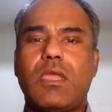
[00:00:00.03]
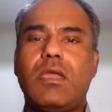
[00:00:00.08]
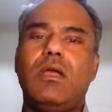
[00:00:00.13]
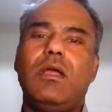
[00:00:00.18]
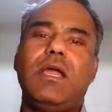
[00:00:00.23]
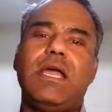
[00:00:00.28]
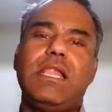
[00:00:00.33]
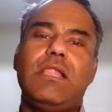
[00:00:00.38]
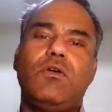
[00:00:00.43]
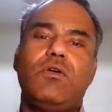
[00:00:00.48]

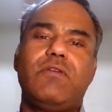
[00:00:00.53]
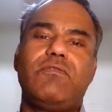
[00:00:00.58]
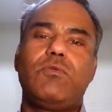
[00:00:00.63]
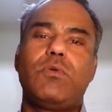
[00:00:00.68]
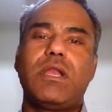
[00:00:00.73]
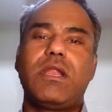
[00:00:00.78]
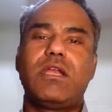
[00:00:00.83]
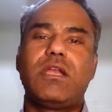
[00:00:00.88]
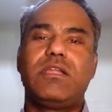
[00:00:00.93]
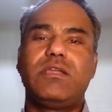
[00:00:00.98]
Hello
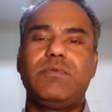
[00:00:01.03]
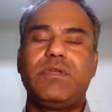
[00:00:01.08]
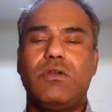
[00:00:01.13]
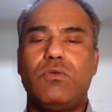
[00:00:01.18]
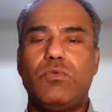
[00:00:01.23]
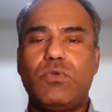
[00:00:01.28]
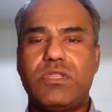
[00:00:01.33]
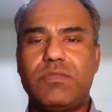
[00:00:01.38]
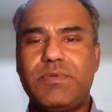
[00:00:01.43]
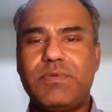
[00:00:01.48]
everyone, Nadim here
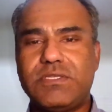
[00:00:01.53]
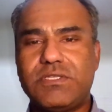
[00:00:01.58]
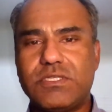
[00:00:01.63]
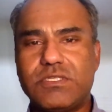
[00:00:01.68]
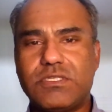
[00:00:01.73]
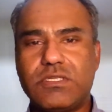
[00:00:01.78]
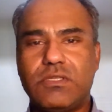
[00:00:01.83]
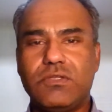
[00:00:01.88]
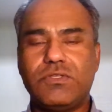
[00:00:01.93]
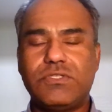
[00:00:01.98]
with PC
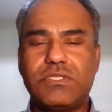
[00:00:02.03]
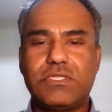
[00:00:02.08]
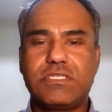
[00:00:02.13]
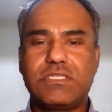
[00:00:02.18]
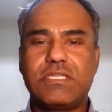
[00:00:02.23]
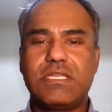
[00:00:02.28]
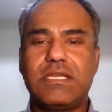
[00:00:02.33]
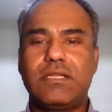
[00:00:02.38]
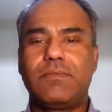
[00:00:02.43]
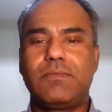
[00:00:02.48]
Solutions
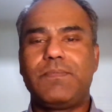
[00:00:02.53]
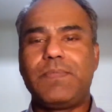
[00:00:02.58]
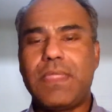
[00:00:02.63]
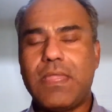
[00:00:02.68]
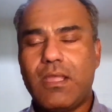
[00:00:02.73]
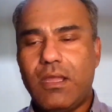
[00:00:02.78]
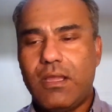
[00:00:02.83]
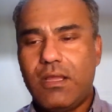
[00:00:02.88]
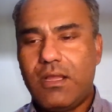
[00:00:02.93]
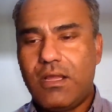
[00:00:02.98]
Net.
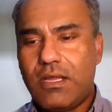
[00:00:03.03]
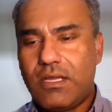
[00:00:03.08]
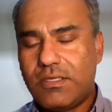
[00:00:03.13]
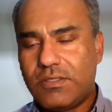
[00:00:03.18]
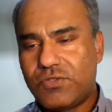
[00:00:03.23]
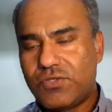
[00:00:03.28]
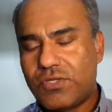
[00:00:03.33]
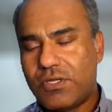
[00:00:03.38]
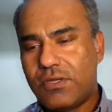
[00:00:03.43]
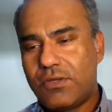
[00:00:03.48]

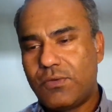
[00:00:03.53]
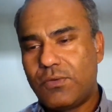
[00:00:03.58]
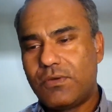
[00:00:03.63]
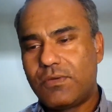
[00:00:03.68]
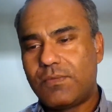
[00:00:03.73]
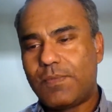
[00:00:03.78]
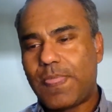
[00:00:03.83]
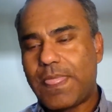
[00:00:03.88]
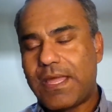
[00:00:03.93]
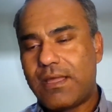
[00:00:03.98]

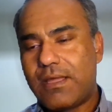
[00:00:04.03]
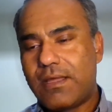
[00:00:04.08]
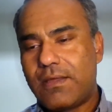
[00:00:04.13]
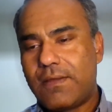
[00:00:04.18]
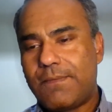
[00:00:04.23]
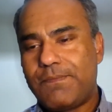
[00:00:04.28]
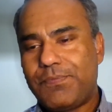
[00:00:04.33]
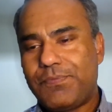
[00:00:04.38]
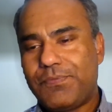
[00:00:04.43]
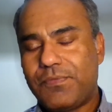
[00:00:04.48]
So
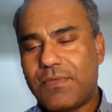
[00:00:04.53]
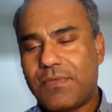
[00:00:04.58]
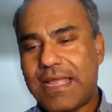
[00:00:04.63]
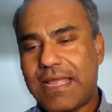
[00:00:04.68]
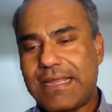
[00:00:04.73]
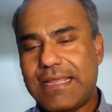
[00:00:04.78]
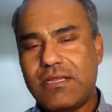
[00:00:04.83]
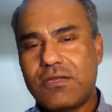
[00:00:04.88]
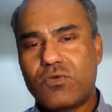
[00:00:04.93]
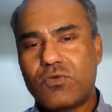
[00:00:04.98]
um, I
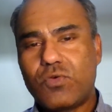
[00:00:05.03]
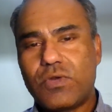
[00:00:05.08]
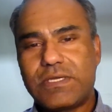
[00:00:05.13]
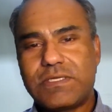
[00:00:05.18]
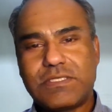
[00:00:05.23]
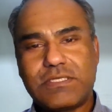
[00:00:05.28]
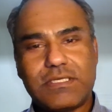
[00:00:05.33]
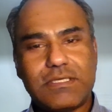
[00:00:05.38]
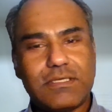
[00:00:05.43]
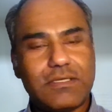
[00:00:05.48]
get a
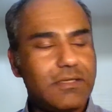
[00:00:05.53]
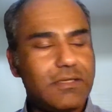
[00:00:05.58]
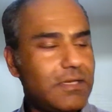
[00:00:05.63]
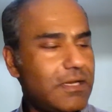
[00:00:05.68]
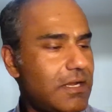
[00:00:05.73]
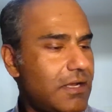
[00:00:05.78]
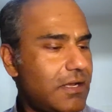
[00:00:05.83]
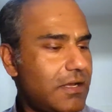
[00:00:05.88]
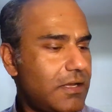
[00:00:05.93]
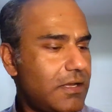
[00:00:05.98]
question
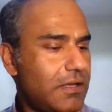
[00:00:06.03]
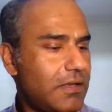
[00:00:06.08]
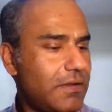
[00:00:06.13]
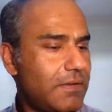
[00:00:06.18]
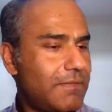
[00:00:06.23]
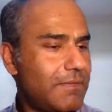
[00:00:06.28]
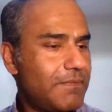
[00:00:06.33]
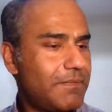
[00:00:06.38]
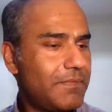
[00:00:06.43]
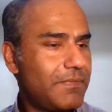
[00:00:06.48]

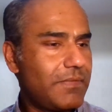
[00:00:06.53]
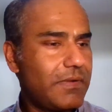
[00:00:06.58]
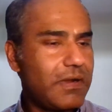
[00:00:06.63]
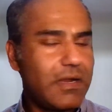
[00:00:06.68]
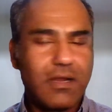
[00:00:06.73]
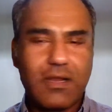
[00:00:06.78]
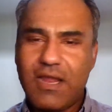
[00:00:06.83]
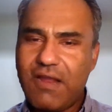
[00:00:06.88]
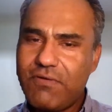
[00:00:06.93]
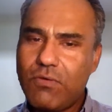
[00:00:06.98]
um, uh,
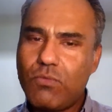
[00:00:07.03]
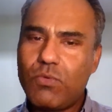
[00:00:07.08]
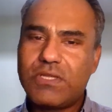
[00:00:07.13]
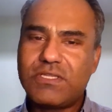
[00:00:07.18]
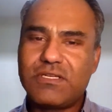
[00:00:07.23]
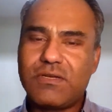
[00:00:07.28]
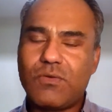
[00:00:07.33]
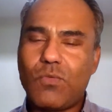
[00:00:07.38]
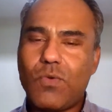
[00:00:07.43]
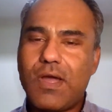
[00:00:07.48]
every once
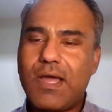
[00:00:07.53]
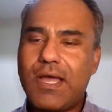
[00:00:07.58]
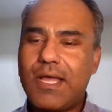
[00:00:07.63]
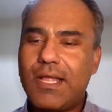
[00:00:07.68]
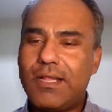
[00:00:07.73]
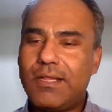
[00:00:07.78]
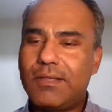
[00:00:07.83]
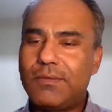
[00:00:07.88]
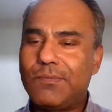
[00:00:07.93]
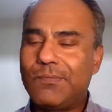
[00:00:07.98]
in a
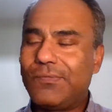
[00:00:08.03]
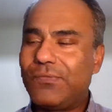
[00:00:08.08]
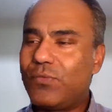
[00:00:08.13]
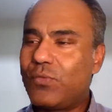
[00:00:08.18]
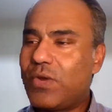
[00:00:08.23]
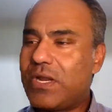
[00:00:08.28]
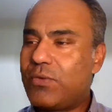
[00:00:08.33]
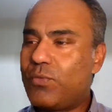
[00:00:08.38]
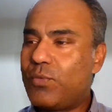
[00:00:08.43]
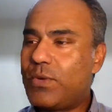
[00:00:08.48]
while
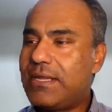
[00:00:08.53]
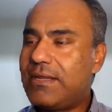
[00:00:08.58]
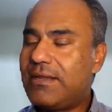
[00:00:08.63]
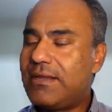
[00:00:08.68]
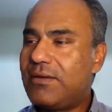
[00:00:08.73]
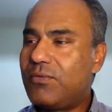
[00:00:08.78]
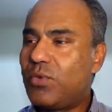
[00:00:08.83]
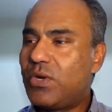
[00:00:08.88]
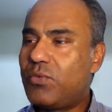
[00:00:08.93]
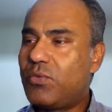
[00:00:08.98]
when
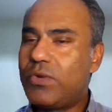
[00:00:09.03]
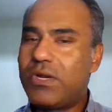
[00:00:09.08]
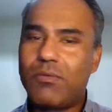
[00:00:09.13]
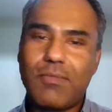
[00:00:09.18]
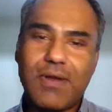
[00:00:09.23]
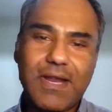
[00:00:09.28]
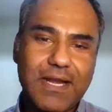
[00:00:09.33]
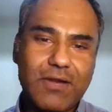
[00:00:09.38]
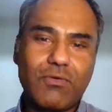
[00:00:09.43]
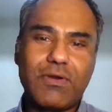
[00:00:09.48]
we when we are
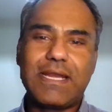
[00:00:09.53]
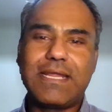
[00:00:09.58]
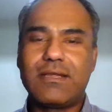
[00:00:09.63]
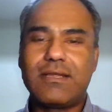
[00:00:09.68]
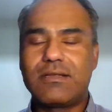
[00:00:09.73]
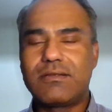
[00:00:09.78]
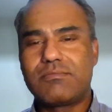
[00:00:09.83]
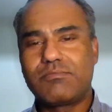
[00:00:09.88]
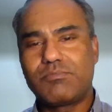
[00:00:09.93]
migrating